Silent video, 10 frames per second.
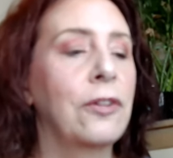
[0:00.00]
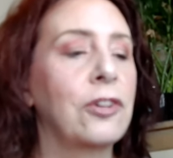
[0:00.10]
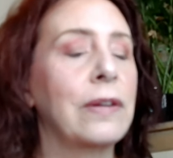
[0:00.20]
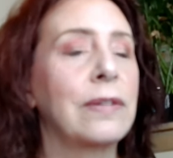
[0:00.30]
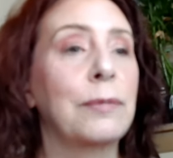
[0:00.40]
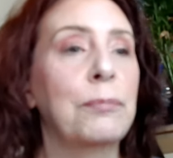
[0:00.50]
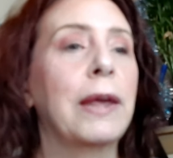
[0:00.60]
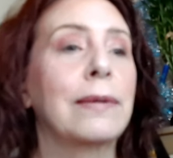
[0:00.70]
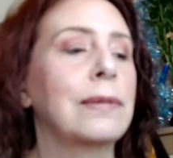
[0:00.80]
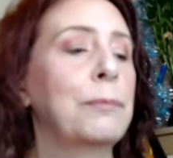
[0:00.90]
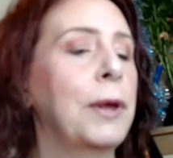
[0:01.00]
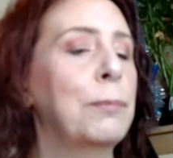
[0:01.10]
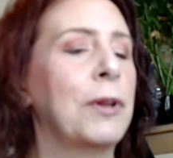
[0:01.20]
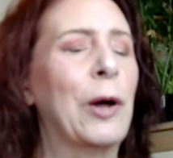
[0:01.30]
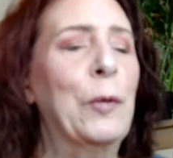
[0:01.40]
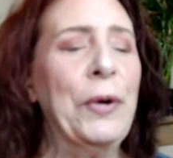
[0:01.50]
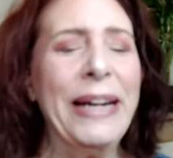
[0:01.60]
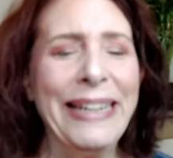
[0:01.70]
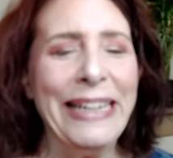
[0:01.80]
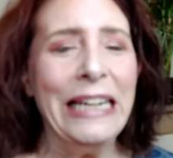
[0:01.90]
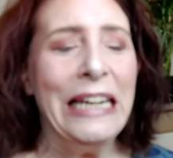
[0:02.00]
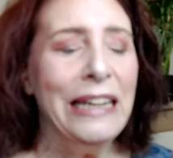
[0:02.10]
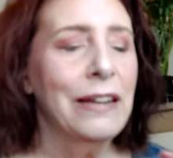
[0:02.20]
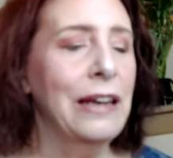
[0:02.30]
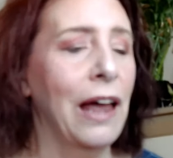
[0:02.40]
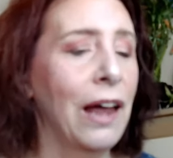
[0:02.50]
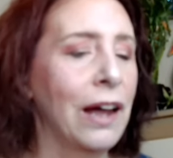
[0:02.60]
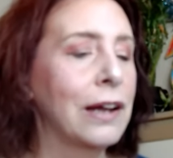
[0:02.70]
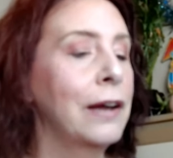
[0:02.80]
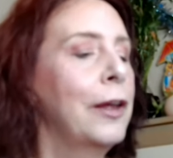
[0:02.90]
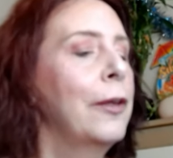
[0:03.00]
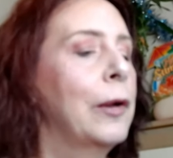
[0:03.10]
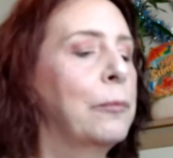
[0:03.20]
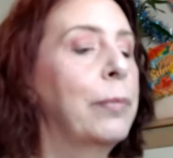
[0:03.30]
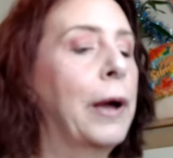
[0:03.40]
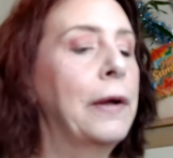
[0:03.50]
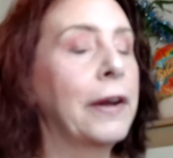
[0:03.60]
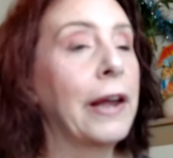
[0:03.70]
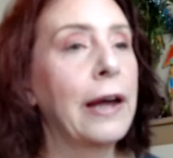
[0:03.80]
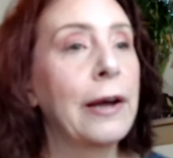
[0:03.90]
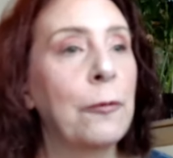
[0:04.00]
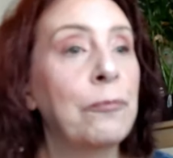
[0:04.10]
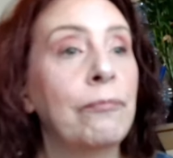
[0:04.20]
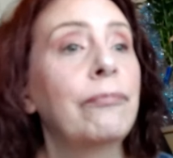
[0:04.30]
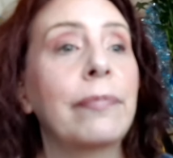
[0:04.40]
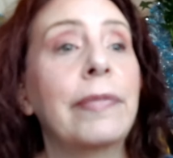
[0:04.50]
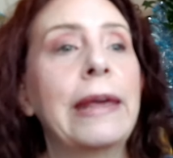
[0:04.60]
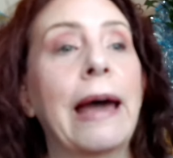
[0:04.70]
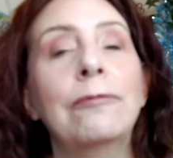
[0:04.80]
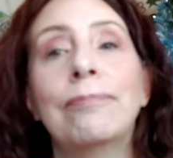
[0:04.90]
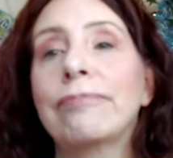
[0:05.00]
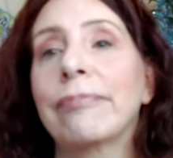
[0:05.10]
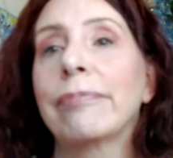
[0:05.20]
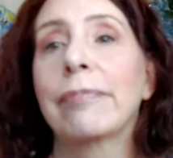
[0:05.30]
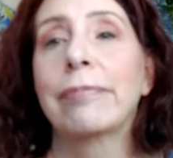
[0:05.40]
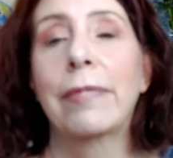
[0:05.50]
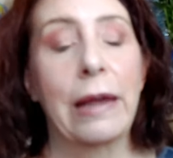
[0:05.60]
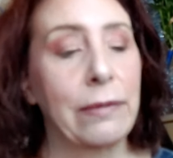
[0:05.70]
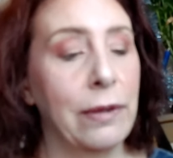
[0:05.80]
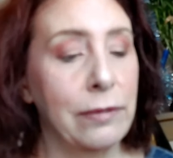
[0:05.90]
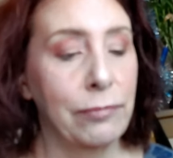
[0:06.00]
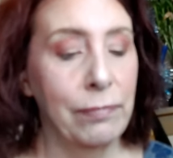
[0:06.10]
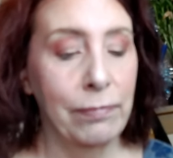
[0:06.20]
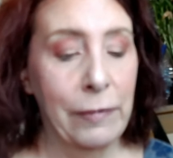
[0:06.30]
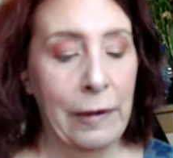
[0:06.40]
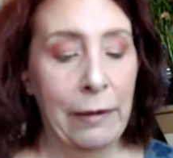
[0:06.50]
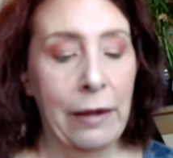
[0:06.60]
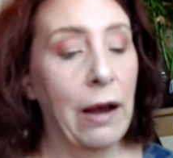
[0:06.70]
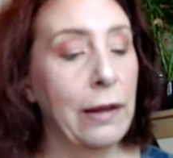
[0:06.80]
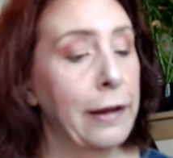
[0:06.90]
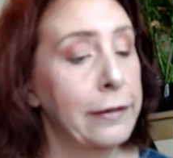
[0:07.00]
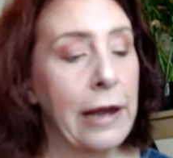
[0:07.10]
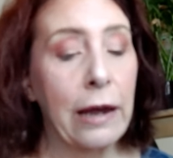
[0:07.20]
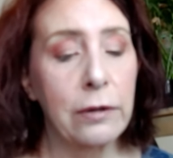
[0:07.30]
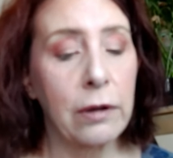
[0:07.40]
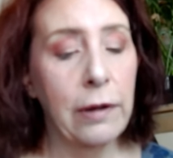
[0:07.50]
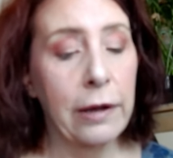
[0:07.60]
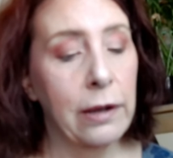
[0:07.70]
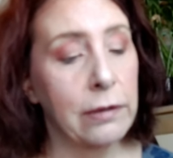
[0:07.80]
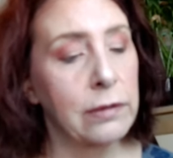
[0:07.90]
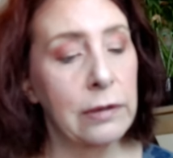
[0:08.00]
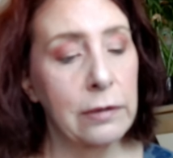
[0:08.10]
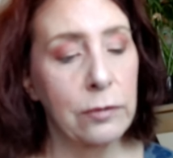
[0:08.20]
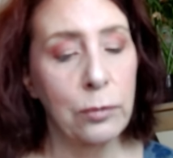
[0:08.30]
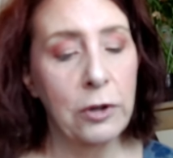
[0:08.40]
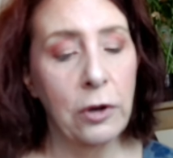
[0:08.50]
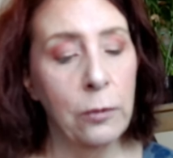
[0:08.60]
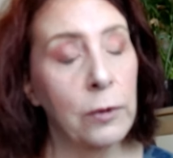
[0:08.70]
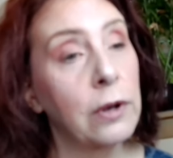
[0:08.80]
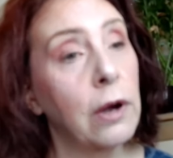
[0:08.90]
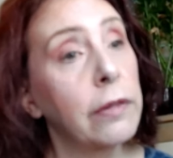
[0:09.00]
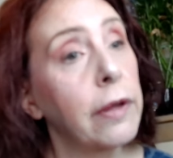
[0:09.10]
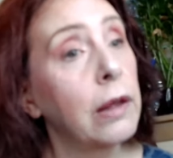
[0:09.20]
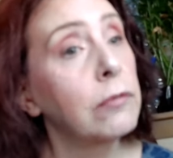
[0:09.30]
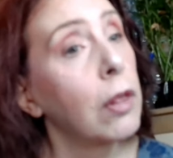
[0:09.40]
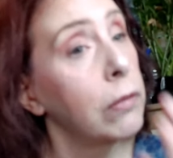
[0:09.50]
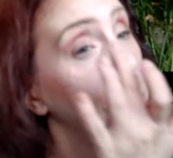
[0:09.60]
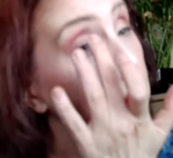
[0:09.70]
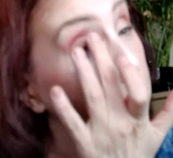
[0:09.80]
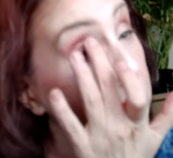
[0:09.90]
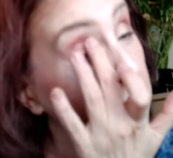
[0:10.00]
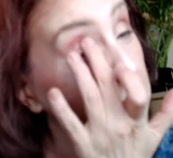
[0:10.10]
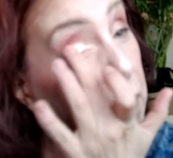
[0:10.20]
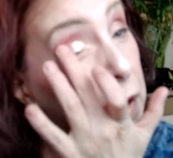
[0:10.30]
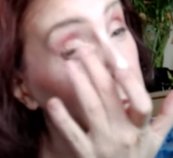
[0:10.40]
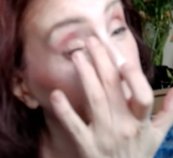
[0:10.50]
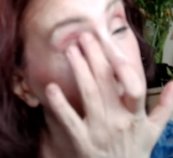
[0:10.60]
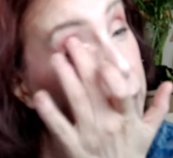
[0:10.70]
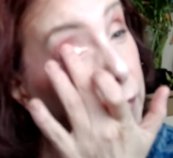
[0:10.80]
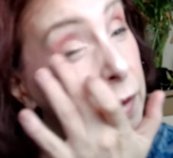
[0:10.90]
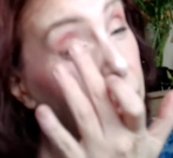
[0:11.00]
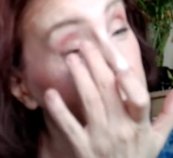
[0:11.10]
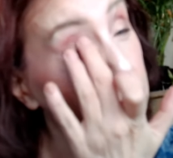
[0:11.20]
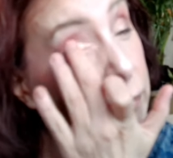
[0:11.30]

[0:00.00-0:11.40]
just makes some people go, yuck. But um, yeah, that's highly tactile, I guess is what you would call that. But um, yeah.